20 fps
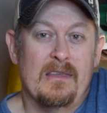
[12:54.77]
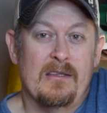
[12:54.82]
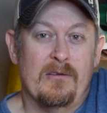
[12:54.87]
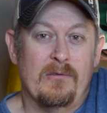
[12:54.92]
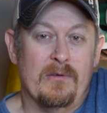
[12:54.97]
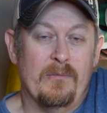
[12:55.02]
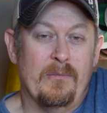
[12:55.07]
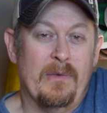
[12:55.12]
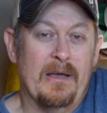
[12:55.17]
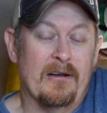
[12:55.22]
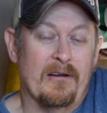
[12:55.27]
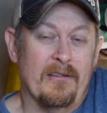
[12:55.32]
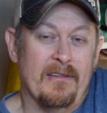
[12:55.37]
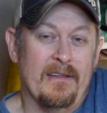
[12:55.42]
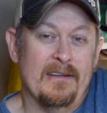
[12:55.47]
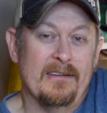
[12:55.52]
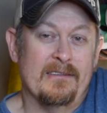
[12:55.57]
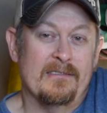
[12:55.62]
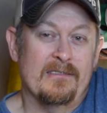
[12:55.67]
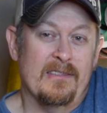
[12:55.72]
better
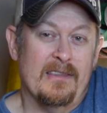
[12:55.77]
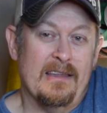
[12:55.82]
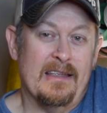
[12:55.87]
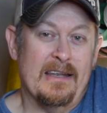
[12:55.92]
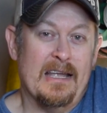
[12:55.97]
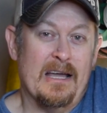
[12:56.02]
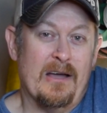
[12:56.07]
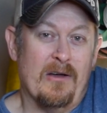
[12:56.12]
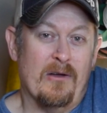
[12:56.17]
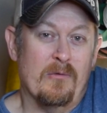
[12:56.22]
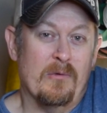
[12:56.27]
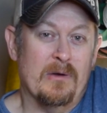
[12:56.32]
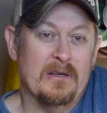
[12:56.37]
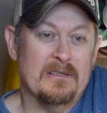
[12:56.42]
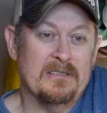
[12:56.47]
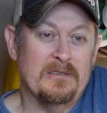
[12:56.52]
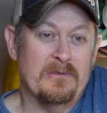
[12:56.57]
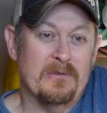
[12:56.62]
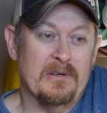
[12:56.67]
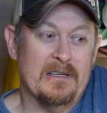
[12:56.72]
than how I
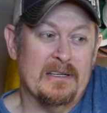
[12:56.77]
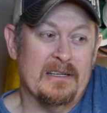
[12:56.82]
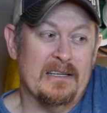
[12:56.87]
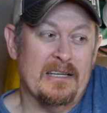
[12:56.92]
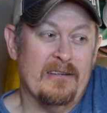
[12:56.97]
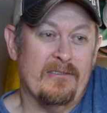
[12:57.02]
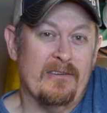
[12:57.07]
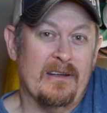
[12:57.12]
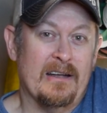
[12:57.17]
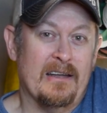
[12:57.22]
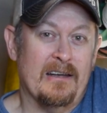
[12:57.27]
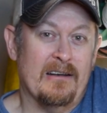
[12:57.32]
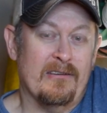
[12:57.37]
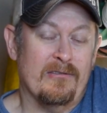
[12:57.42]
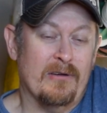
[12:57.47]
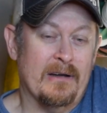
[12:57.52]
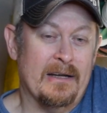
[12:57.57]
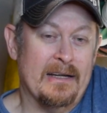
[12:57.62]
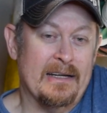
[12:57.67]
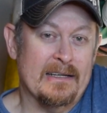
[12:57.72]
was doing it if I did it
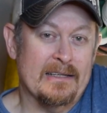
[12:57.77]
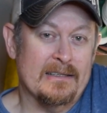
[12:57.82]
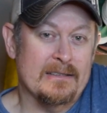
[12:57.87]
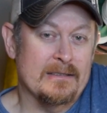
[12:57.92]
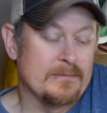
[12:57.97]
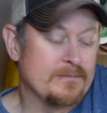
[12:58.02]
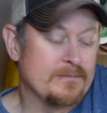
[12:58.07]
freehand.